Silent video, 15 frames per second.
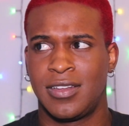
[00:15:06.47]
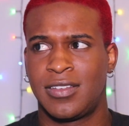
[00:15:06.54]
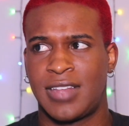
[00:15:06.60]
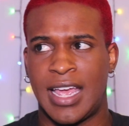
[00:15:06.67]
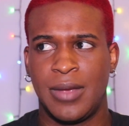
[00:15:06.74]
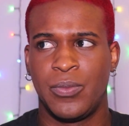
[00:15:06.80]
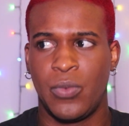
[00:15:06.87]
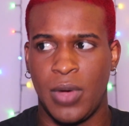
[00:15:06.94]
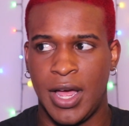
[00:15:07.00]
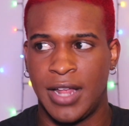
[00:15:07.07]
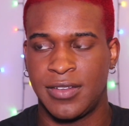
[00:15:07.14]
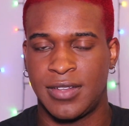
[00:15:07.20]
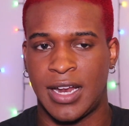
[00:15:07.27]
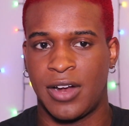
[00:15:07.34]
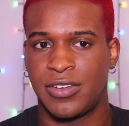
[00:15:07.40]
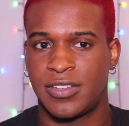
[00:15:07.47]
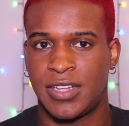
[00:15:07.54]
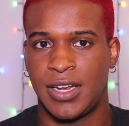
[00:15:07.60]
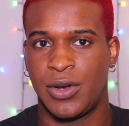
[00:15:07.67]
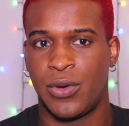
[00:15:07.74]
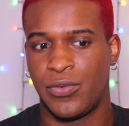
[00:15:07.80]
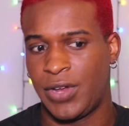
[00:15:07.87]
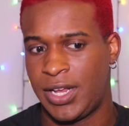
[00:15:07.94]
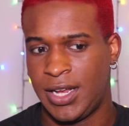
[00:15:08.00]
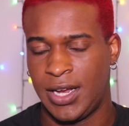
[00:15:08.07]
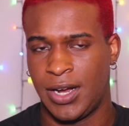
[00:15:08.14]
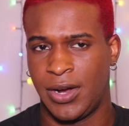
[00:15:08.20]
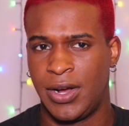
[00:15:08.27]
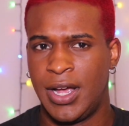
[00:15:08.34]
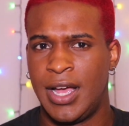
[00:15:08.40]
the same ones that are sitting over
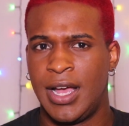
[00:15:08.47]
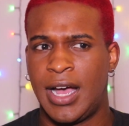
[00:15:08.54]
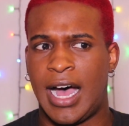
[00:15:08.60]
here